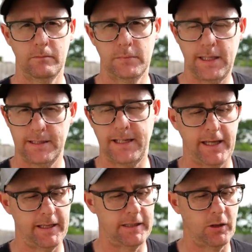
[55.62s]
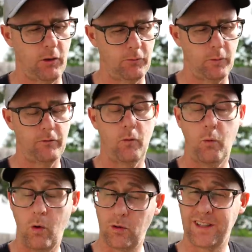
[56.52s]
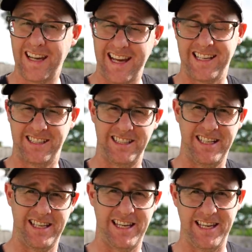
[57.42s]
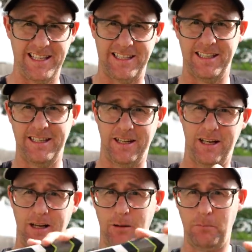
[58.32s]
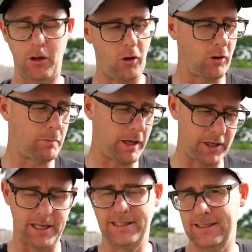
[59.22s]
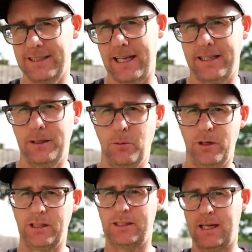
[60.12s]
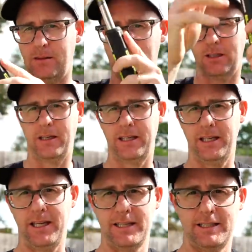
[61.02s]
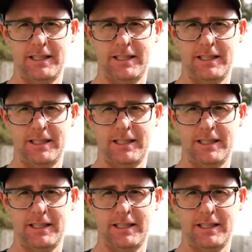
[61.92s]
So let's kick this off with what actually is an arm lock putter. It's exactly what it sounds like it is.